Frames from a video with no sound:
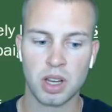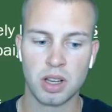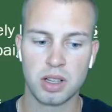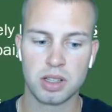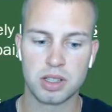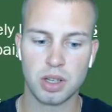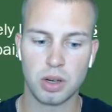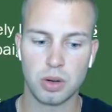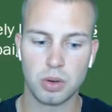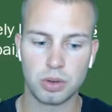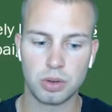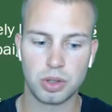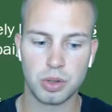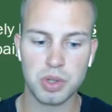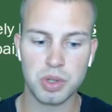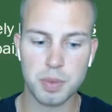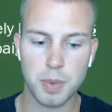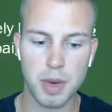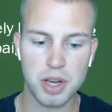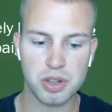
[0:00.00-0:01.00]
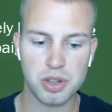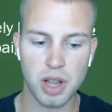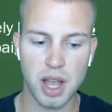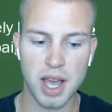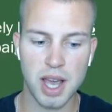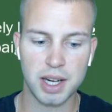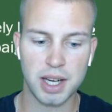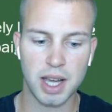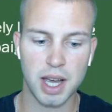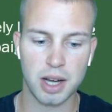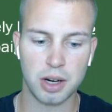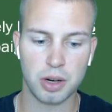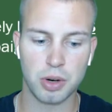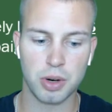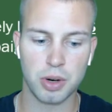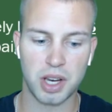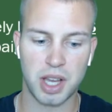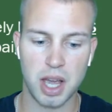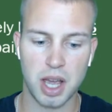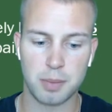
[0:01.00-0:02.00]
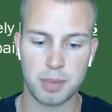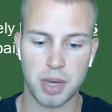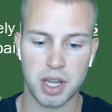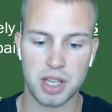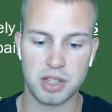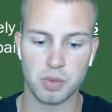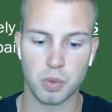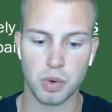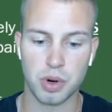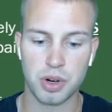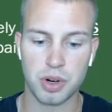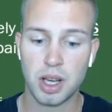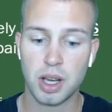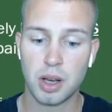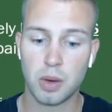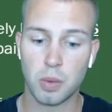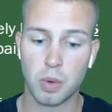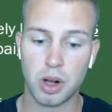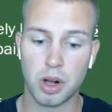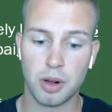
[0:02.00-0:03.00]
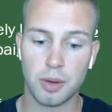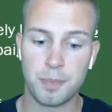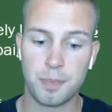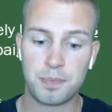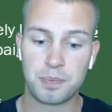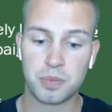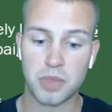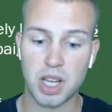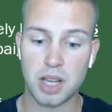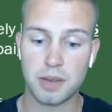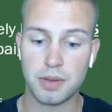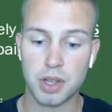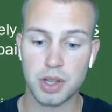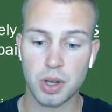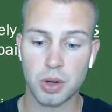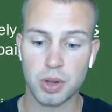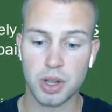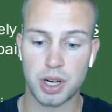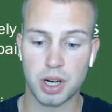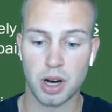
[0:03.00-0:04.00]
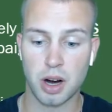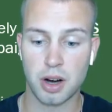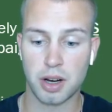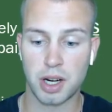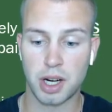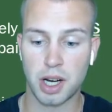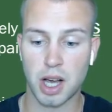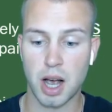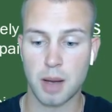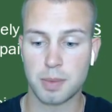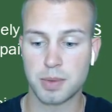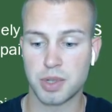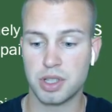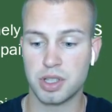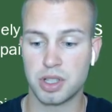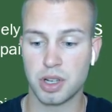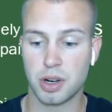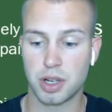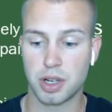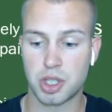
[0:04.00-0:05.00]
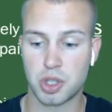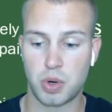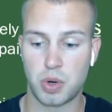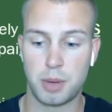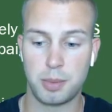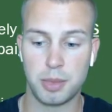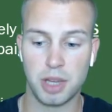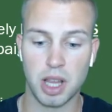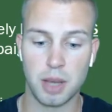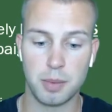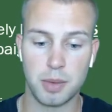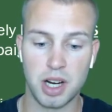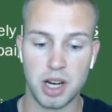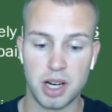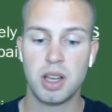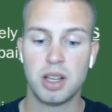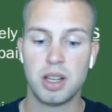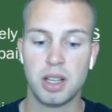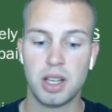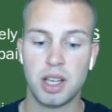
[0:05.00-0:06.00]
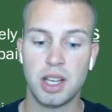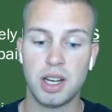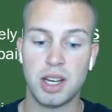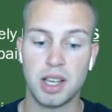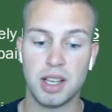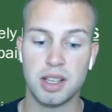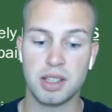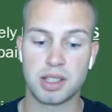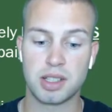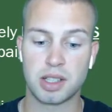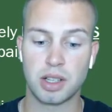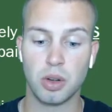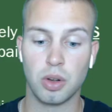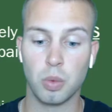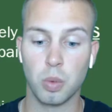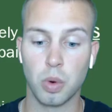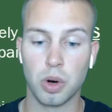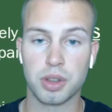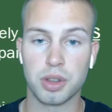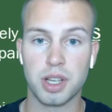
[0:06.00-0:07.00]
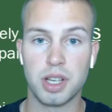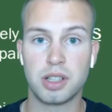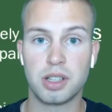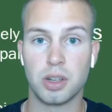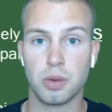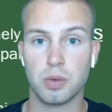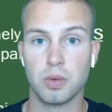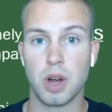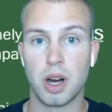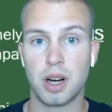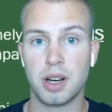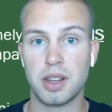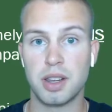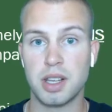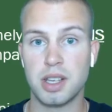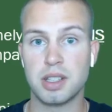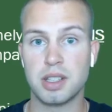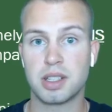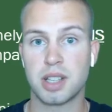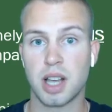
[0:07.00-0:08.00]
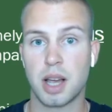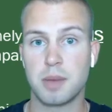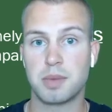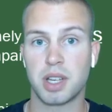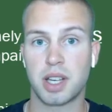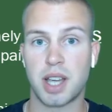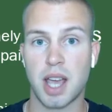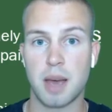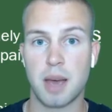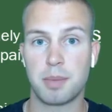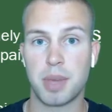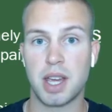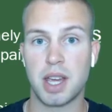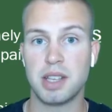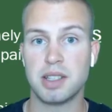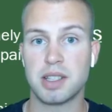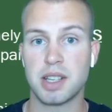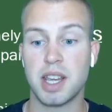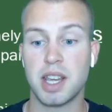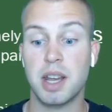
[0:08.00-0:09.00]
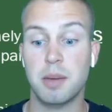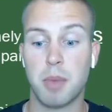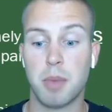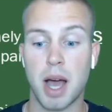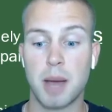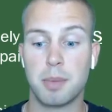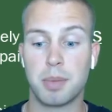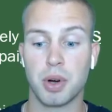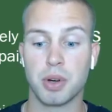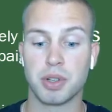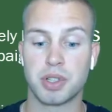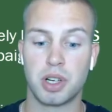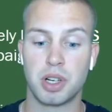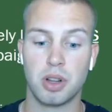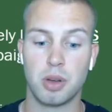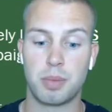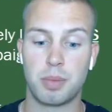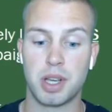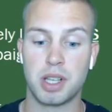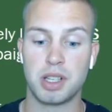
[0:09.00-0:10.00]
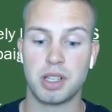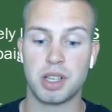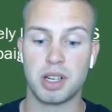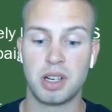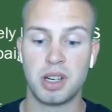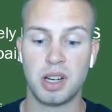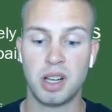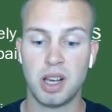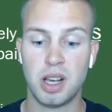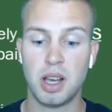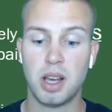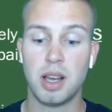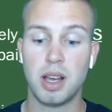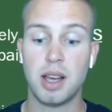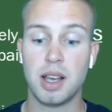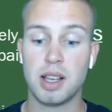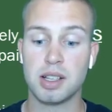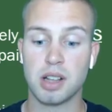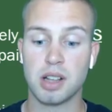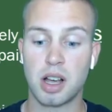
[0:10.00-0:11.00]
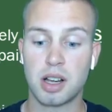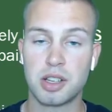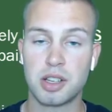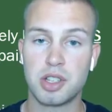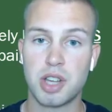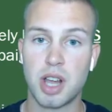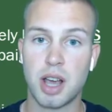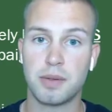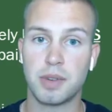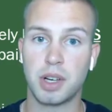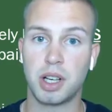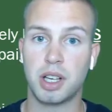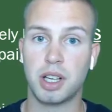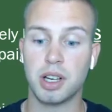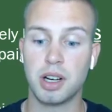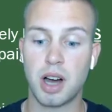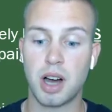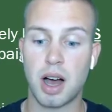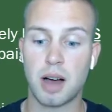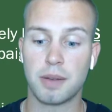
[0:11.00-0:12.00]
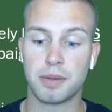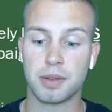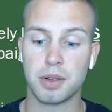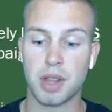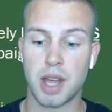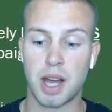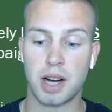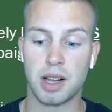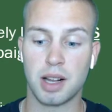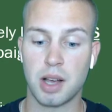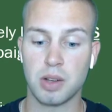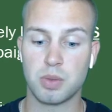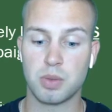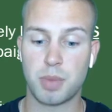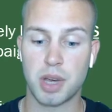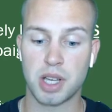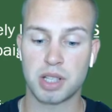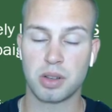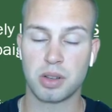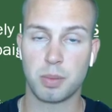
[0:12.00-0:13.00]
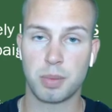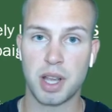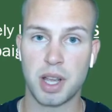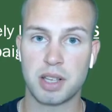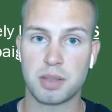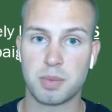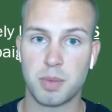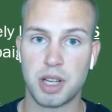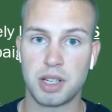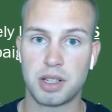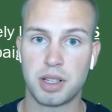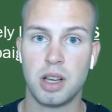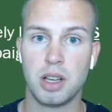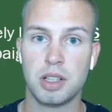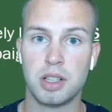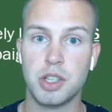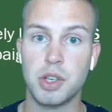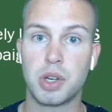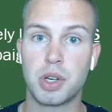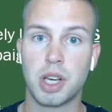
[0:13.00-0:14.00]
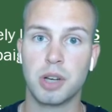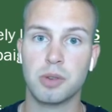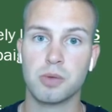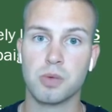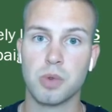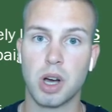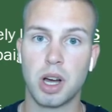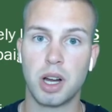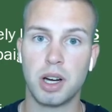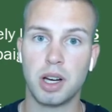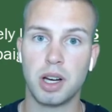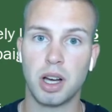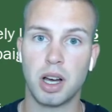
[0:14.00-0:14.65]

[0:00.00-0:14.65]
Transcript: So do special ad category campaigns work? Well, even though the targeting options are extremely limited, it is still worth it to run these types of campaigns in my personal opinion. As long as you have a good offer that allows pixel placement, you can run